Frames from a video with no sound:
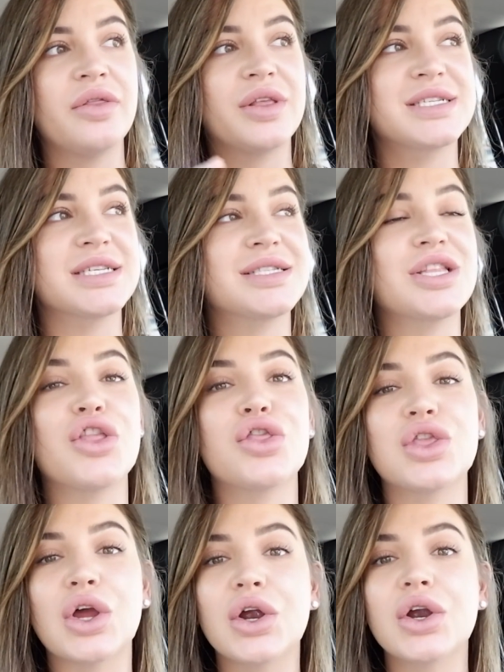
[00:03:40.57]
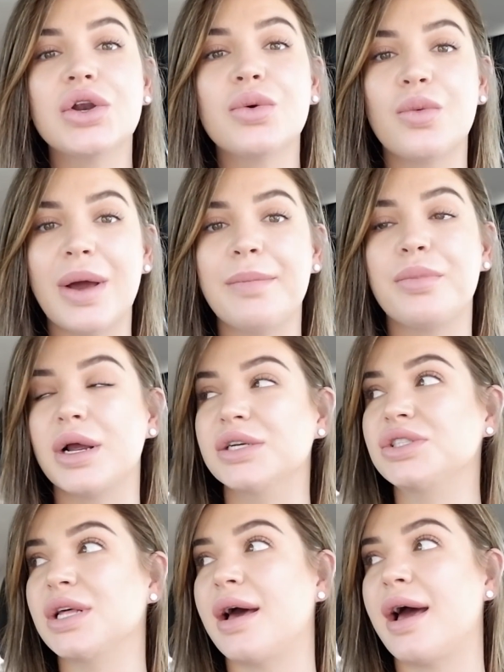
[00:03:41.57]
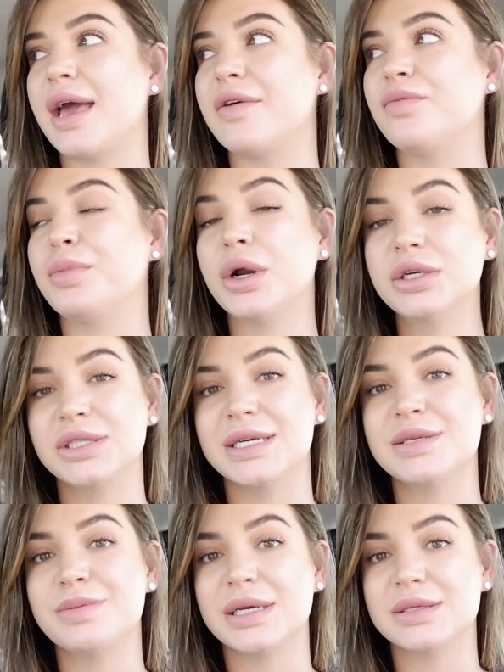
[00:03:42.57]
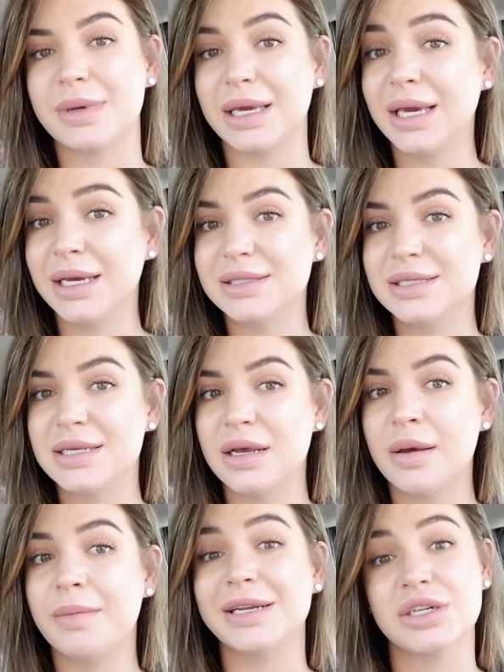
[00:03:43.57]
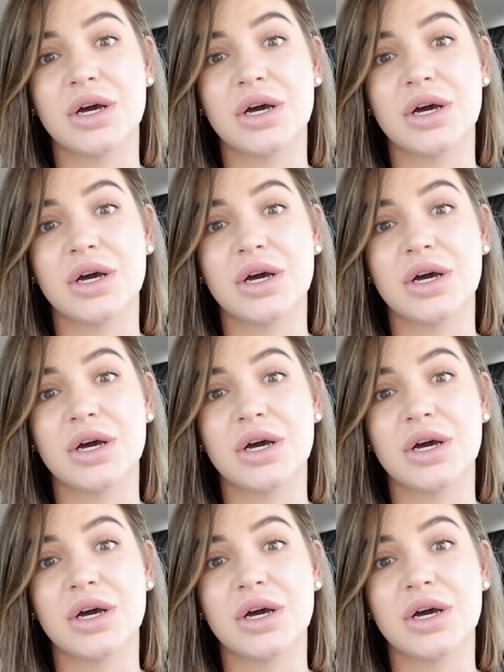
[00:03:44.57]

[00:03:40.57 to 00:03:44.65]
This is the third wet brush that I've purchased because my